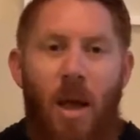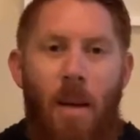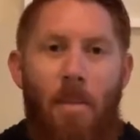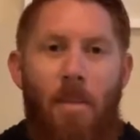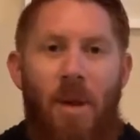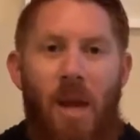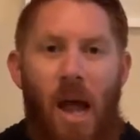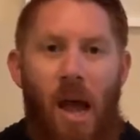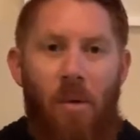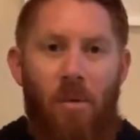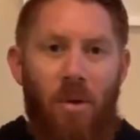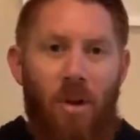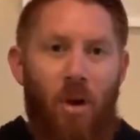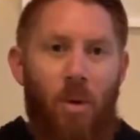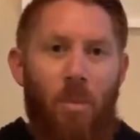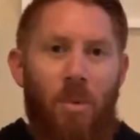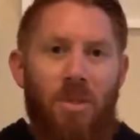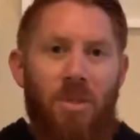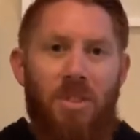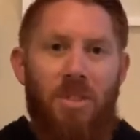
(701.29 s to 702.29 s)
but I would
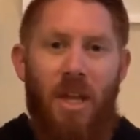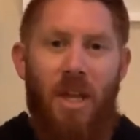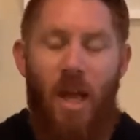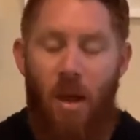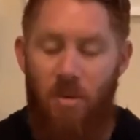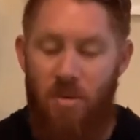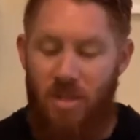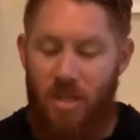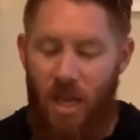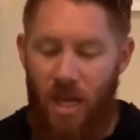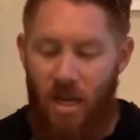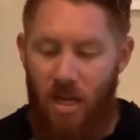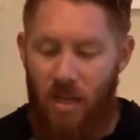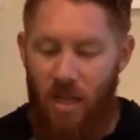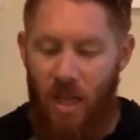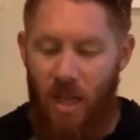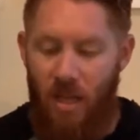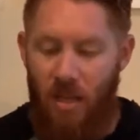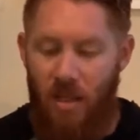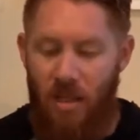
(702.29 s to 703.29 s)
almost say I was kind of
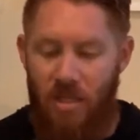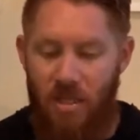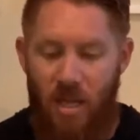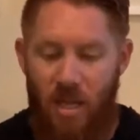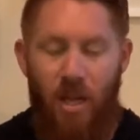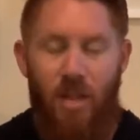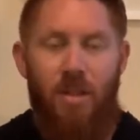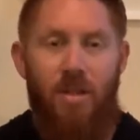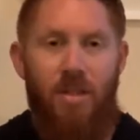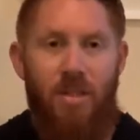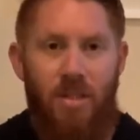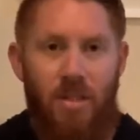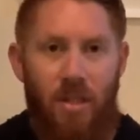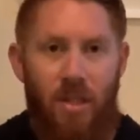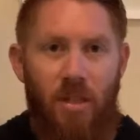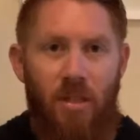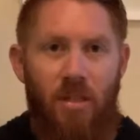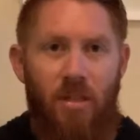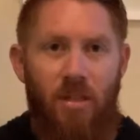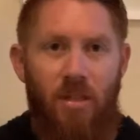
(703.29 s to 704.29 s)
like this other
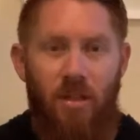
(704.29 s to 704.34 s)
son,